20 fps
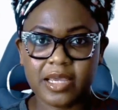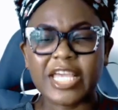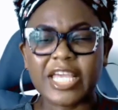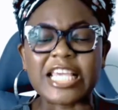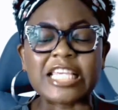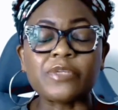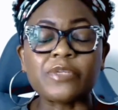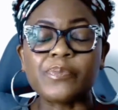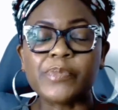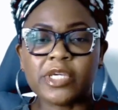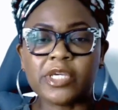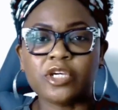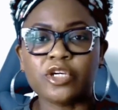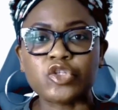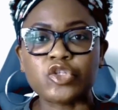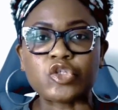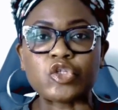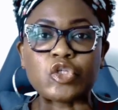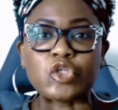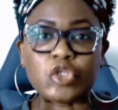is
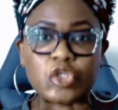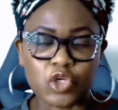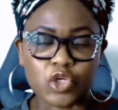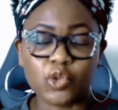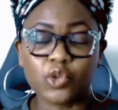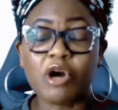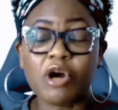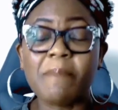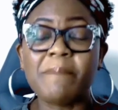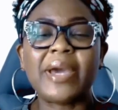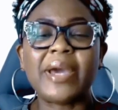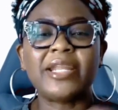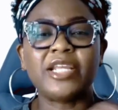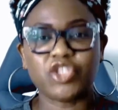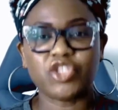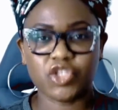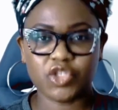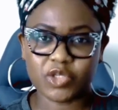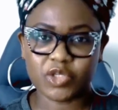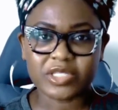because you are
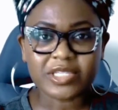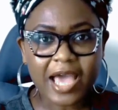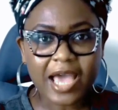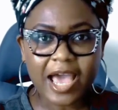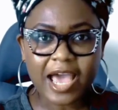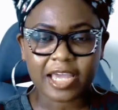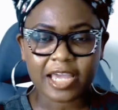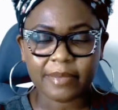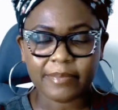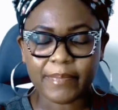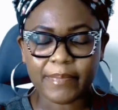managing your time,